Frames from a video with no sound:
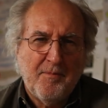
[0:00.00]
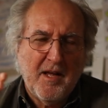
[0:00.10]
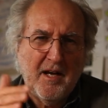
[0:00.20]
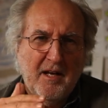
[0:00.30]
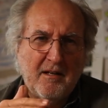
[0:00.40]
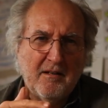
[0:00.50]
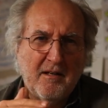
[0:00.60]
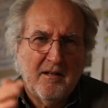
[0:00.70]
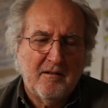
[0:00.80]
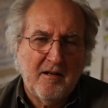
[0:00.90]
and
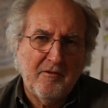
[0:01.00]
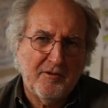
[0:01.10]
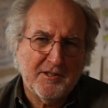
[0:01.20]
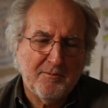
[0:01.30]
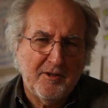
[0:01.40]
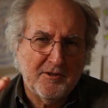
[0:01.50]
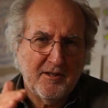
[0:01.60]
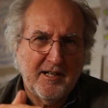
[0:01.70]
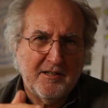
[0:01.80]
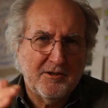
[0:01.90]
overexposure
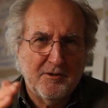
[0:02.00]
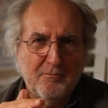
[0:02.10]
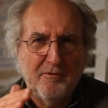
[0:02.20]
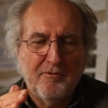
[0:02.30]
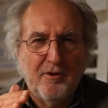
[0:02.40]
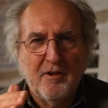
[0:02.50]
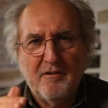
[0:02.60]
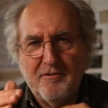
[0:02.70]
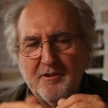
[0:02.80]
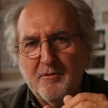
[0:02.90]
latitude will fall
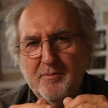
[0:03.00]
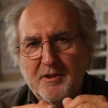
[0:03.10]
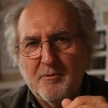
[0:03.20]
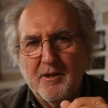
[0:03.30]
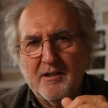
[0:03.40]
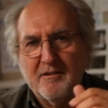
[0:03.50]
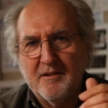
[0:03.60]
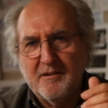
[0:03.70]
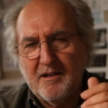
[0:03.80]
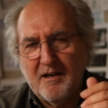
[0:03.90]
off a little bit quicker than